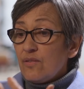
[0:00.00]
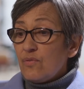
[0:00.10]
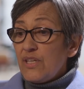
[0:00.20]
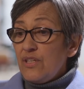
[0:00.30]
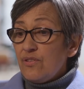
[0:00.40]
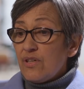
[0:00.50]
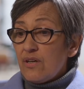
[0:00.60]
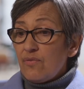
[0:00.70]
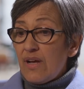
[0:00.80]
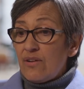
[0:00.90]
When you
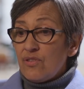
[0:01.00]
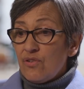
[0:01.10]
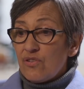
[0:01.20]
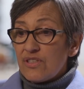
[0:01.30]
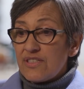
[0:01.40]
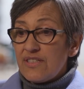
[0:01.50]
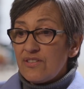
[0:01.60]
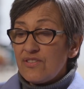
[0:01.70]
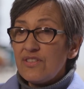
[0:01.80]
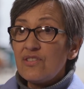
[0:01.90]
are around a horse,
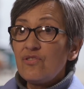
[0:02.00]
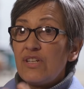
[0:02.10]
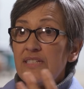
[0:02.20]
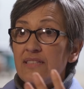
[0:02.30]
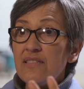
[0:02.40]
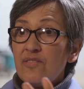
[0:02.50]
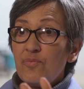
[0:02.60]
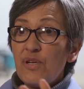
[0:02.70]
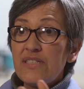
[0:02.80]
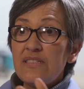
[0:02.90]
there's this great sense of
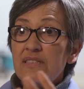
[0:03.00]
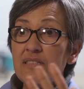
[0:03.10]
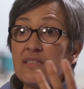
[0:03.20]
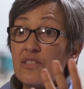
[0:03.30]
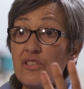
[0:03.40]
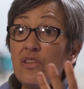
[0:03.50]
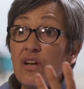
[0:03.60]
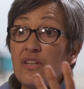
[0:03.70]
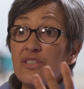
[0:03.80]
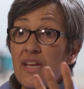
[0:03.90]
presence. It's a
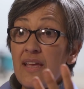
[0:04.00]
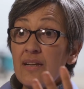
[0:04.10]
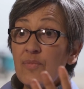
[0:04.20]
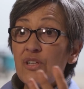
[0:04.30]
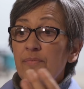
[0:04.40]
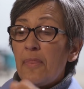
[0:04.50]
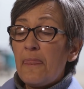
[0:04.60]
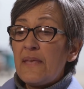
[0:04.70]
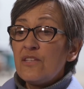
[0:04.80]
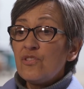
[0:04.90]
large animal.
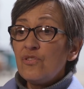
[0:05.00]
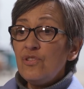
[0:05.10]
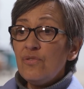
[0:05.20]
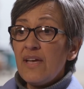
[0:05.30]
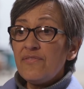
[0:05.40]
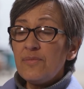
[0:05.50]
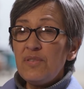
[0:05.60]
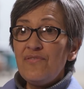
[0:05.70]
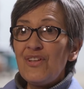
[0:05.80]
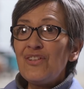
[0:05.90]
So you have to
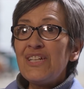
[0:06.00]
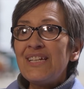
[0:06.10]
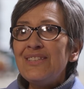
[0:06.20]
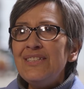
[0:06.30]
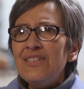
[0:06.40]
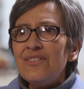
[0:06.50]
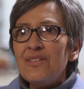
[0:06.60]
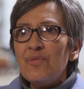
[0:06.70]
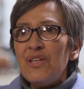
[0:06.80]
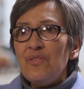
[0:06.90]
be very clear
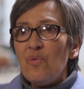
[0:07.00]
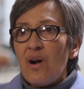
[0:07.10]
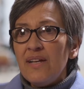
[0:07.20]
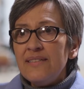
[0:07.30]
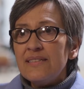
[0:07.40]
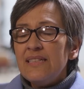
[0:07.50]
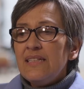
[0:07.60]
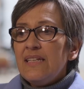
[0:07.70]
in what you want,